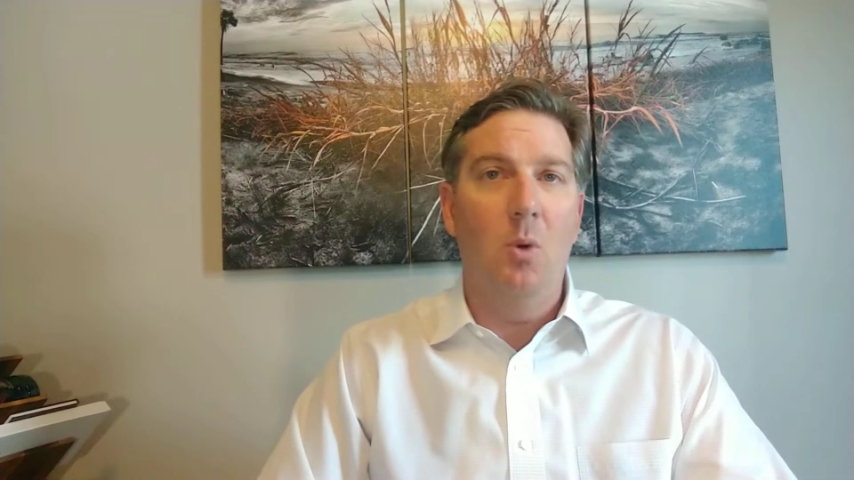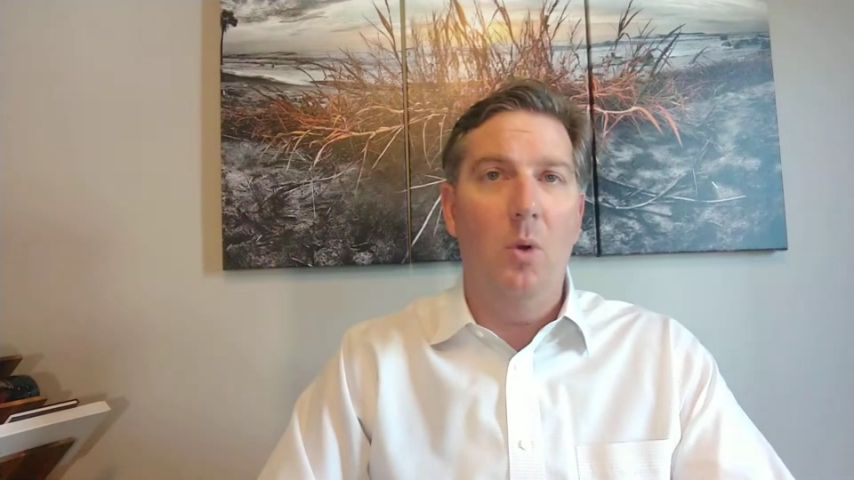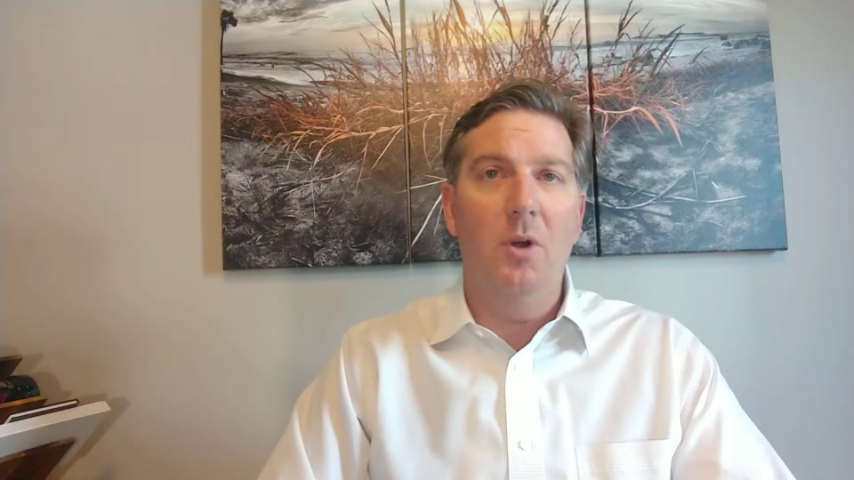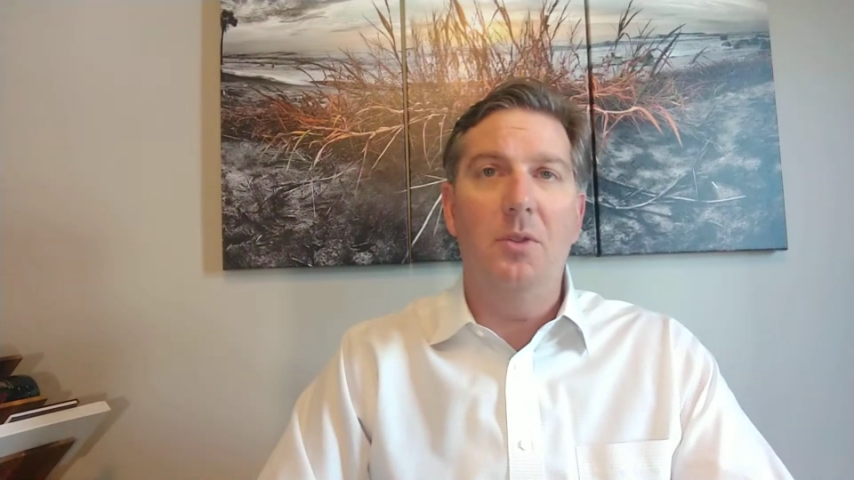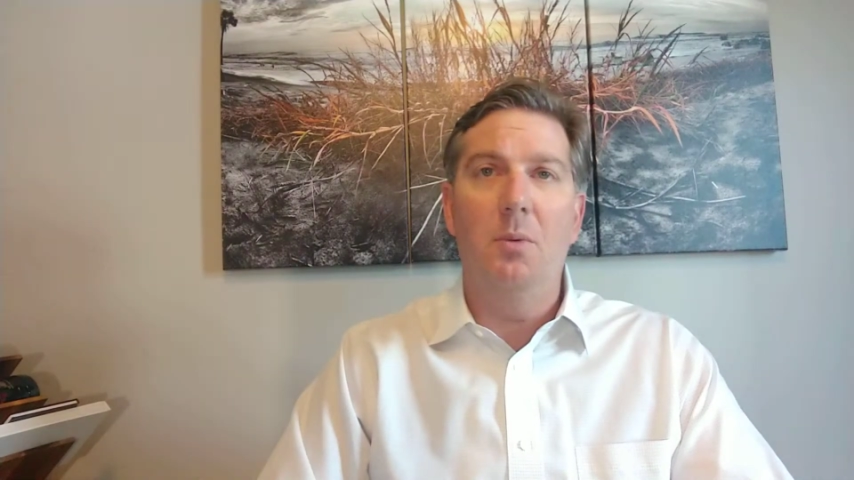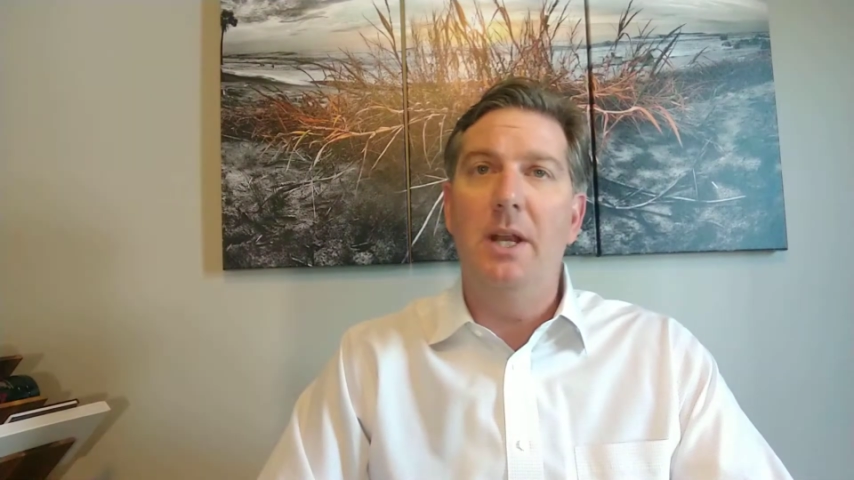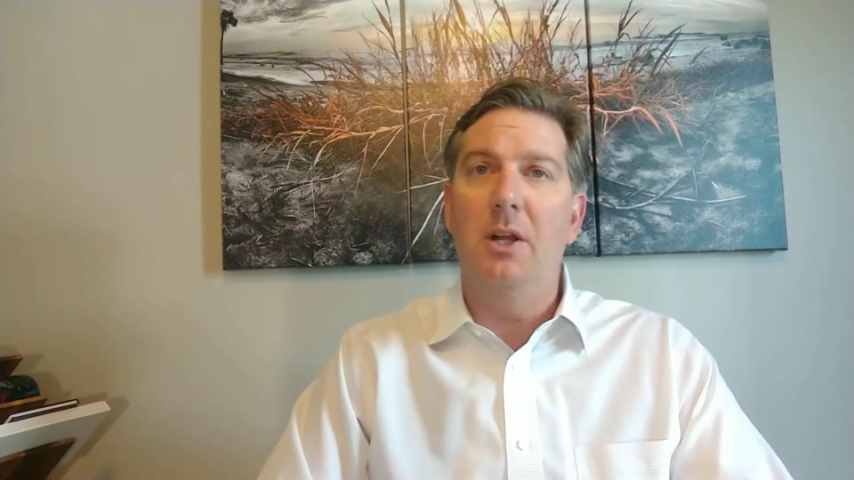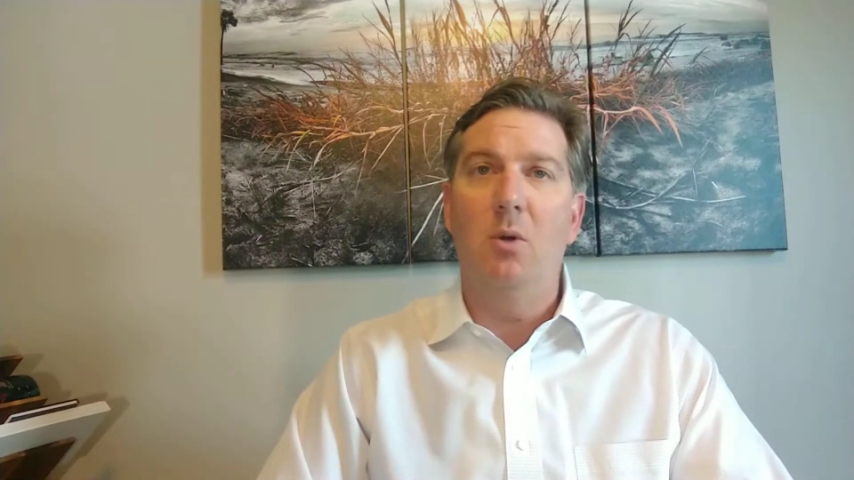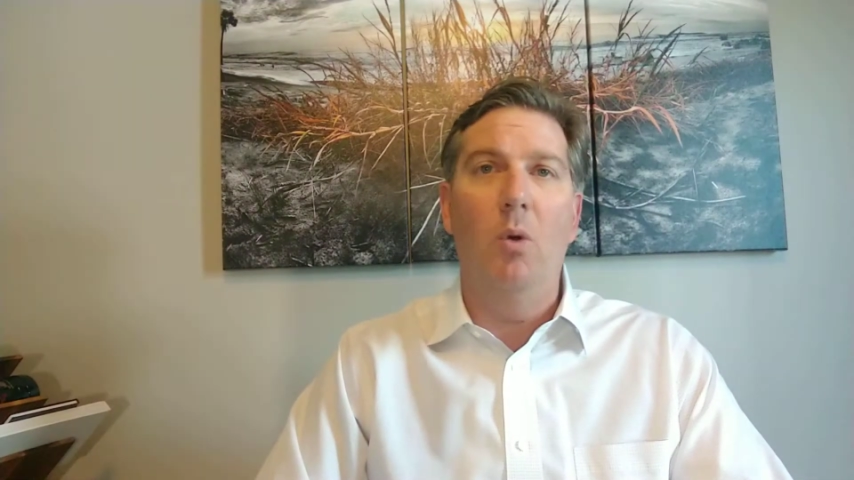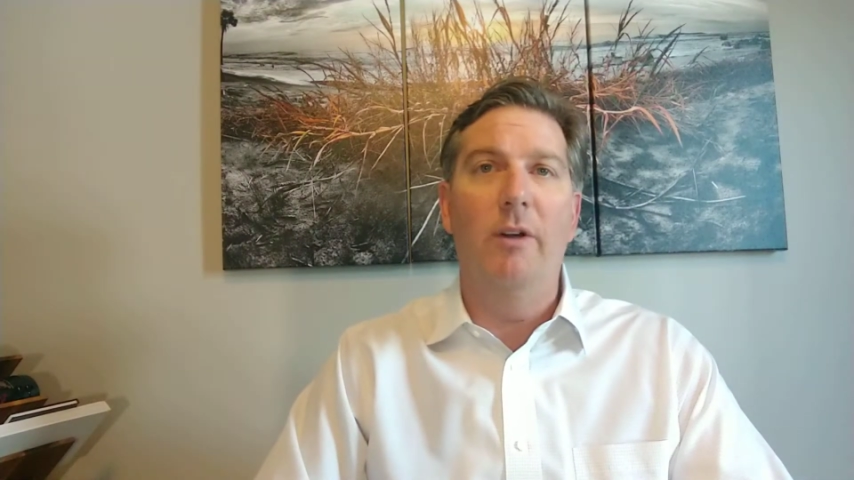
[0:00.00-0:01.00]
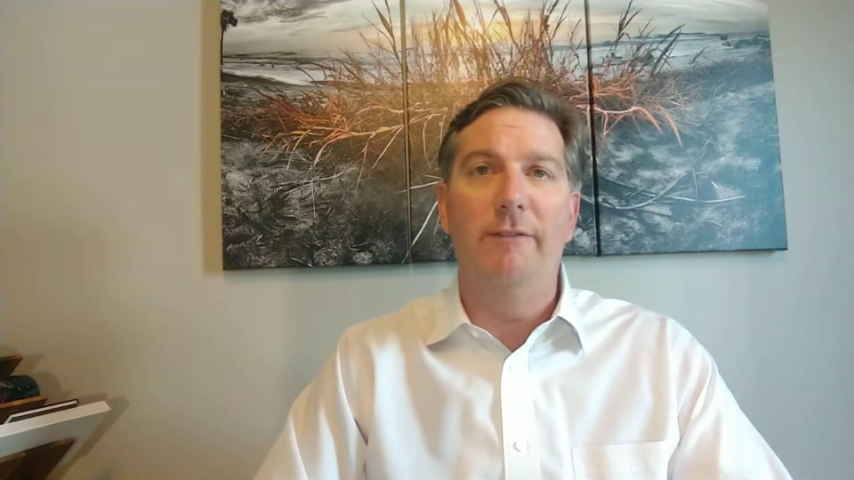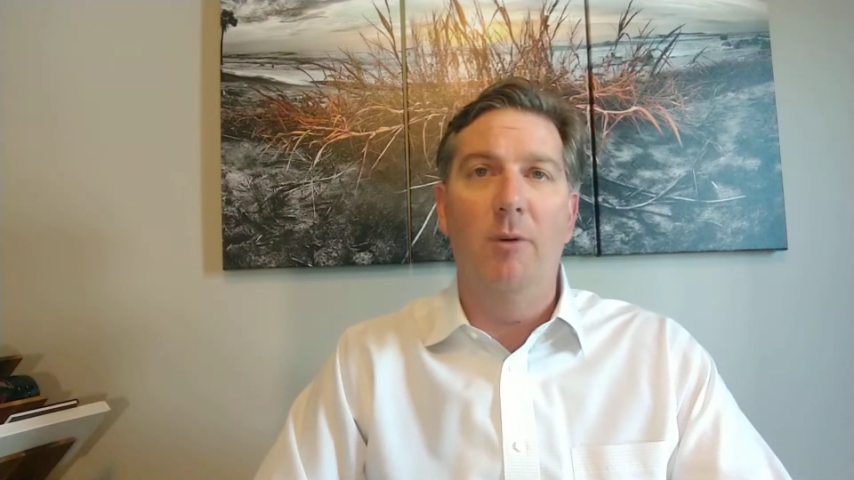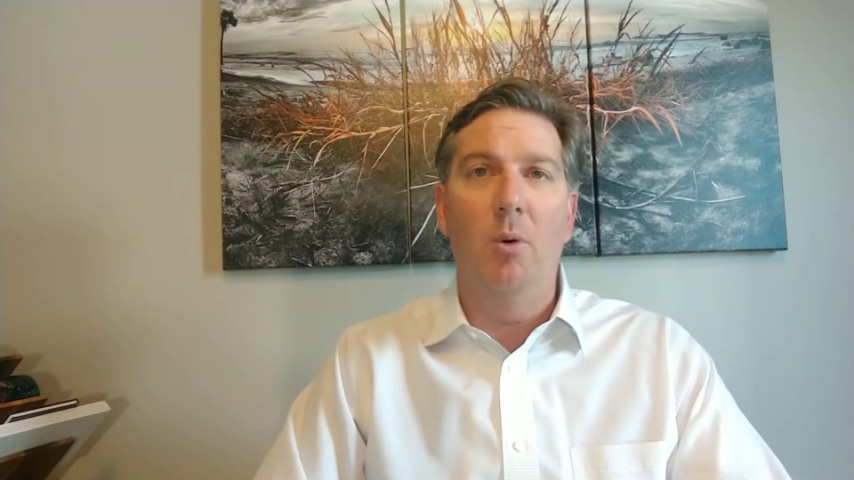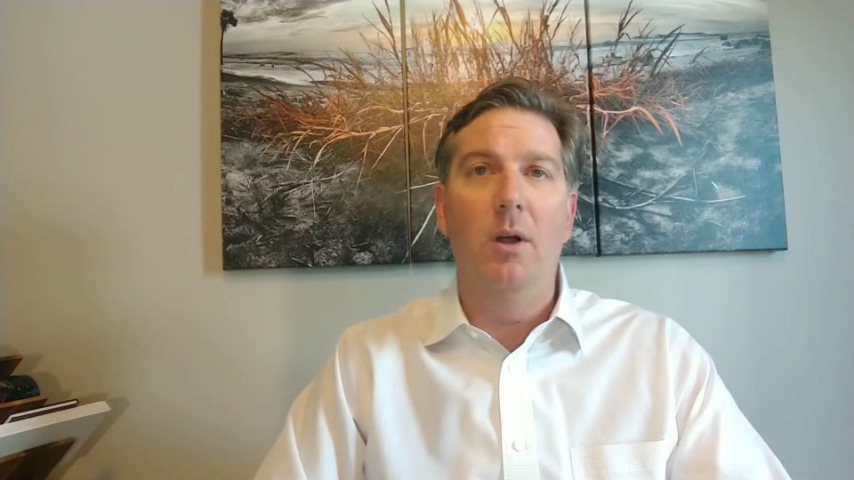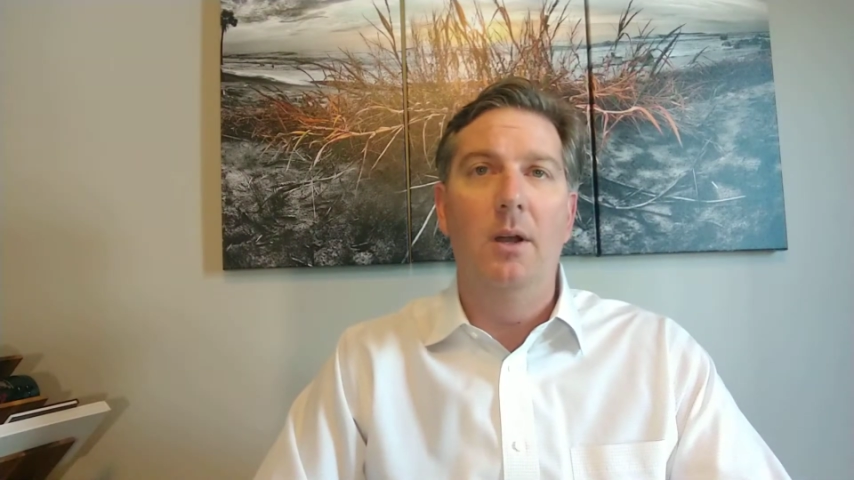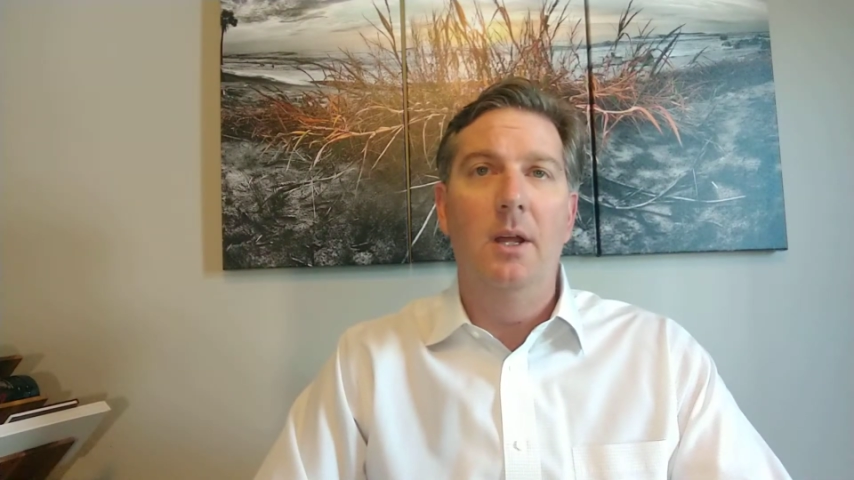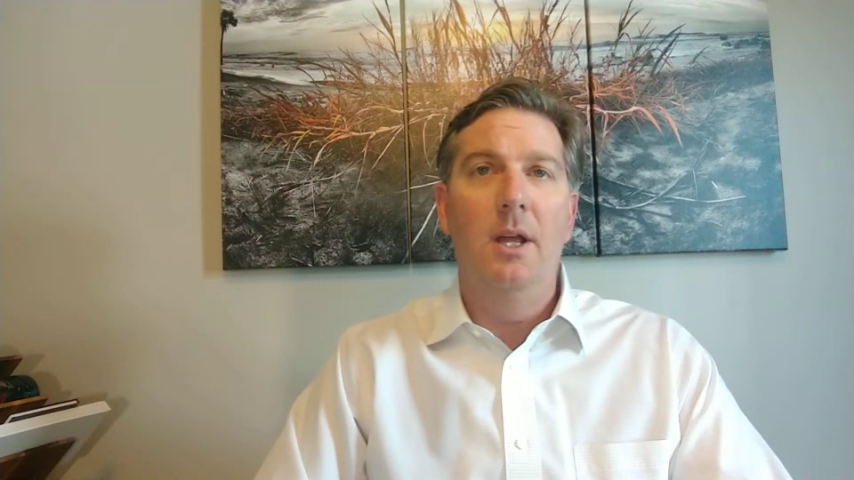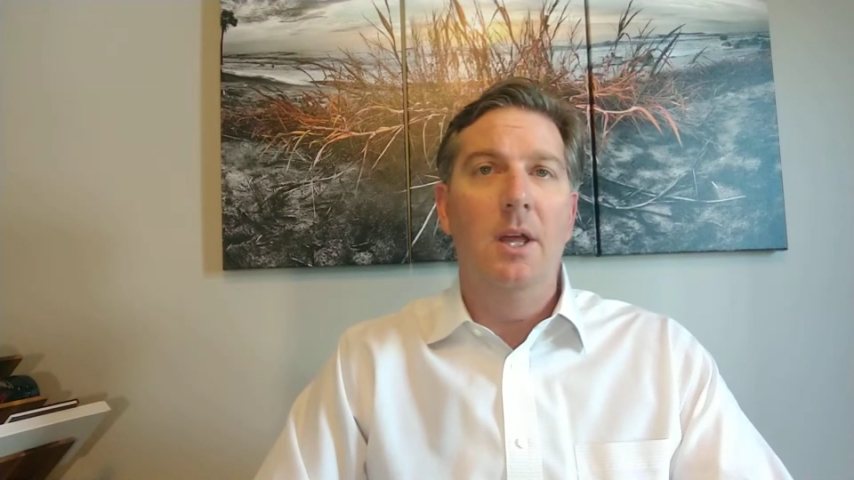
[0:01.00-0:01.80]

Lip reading: Q3 to Q4,